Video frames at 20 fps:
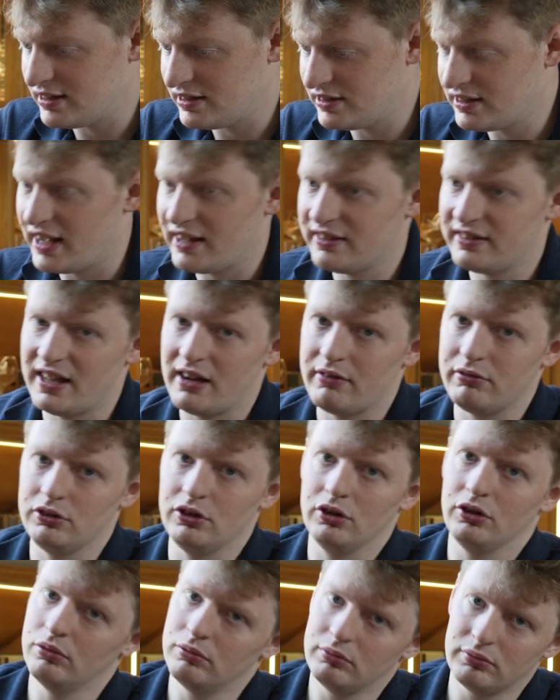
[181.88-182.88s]
is, yes, they haven't
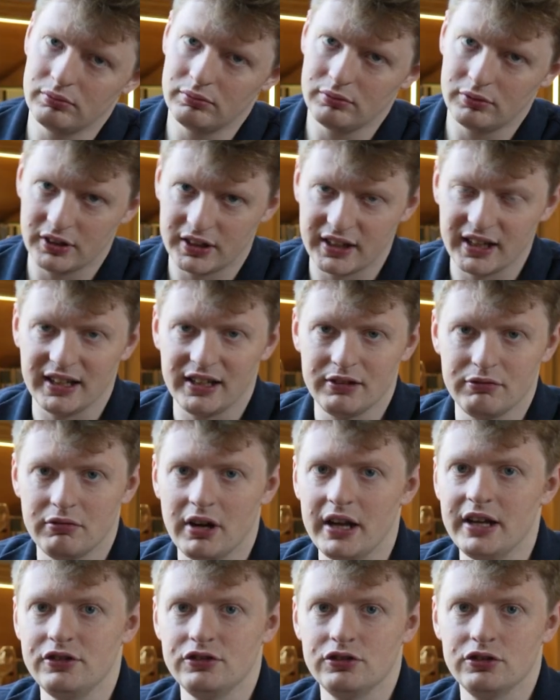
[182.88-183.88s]
got the killing
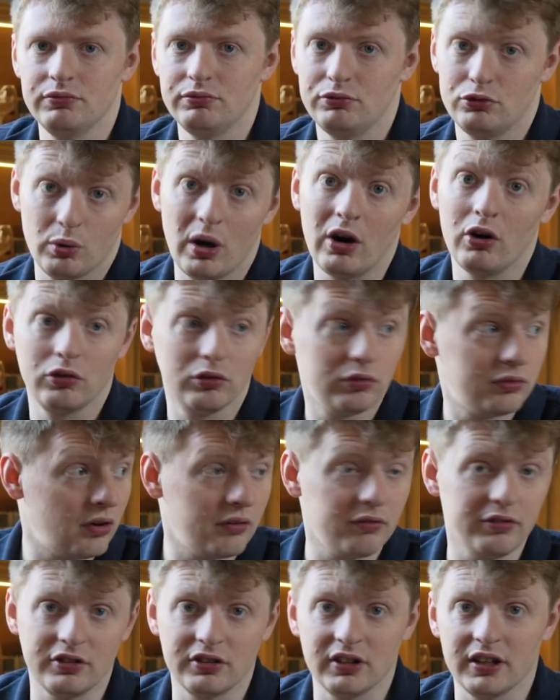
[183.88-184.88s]
range of 12.
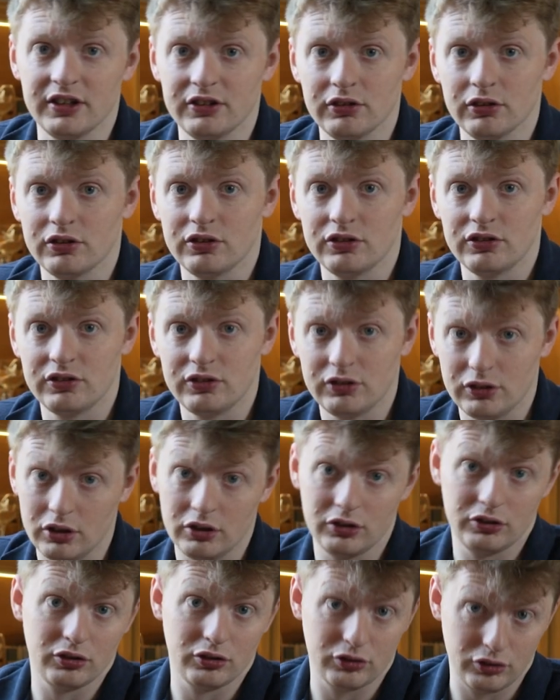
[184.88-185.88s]
Obviously, it's hasn't
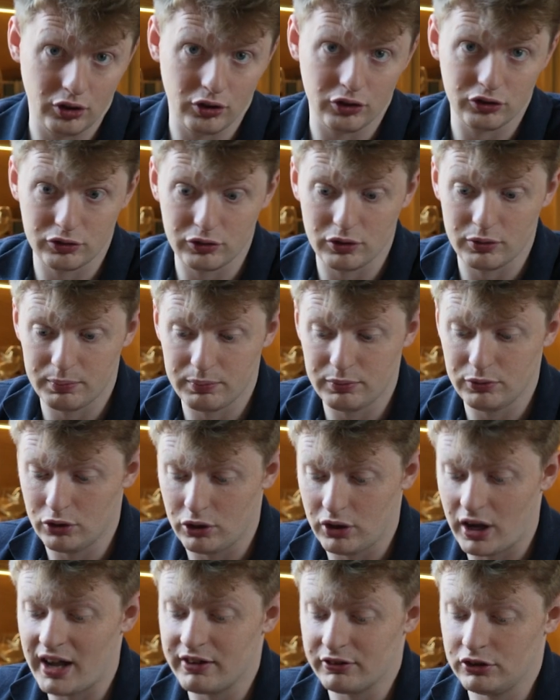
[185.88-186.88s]

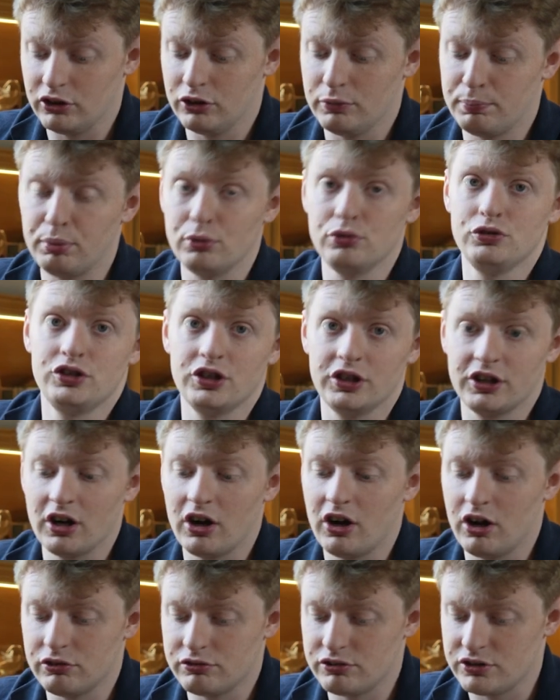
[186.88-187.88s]
got the punchier
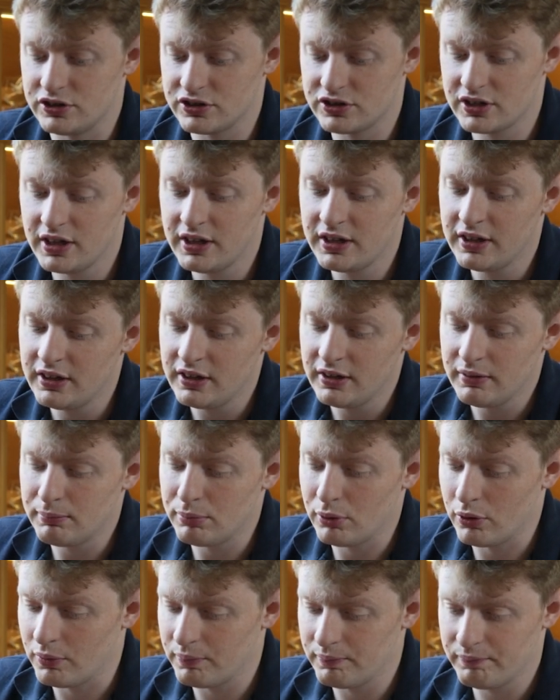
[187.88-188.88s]
cartridges.
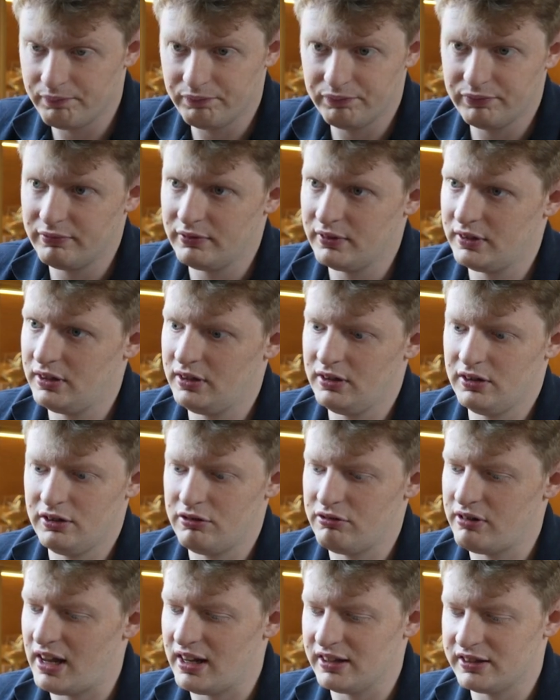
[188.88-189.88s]
But
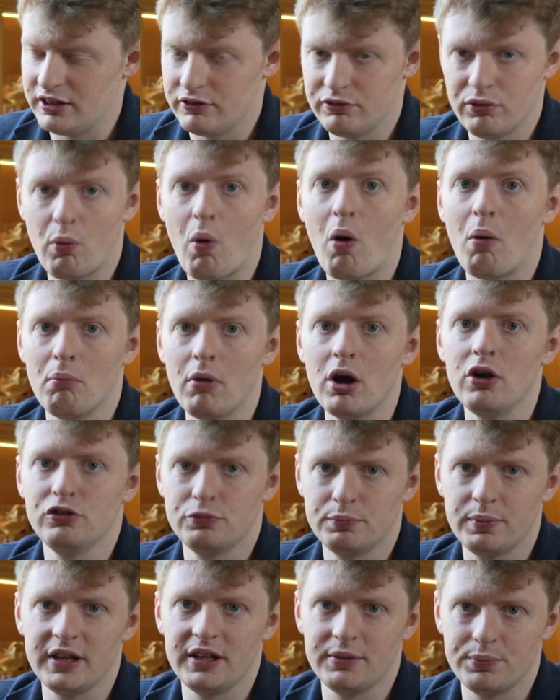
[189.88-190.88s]
the reality is, for what
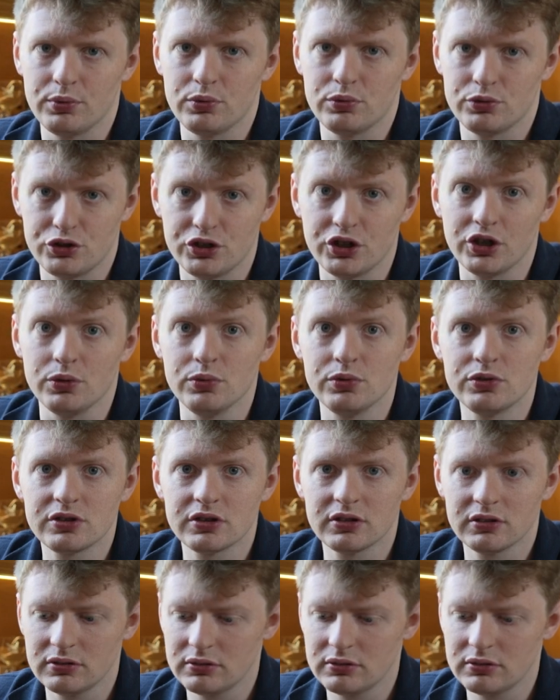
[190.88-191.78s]
most people shoot,